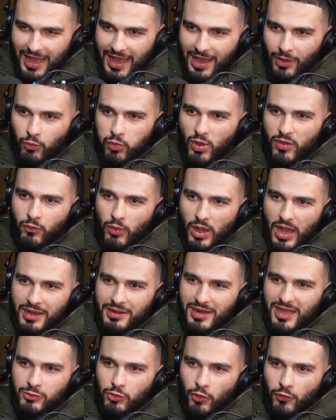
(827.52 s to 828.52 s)
with,
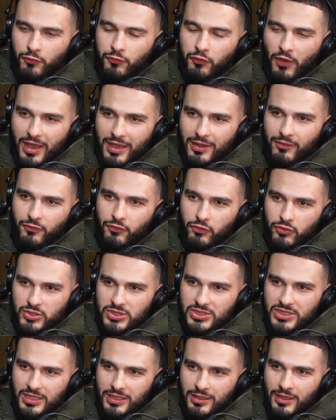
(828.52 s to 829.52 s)
and, and you're fighting for a
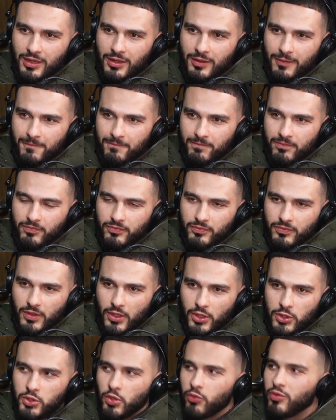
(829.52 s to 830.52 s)
seat.
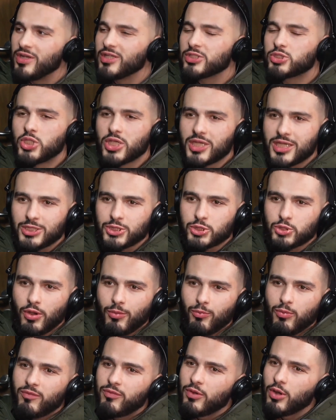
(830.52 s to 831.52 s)
So you're in a chicken
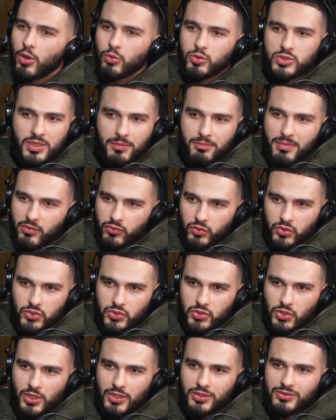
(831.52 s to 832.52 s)
shop with loads of
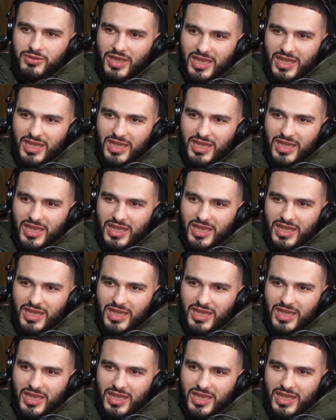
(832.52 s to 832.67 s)
mirrors. So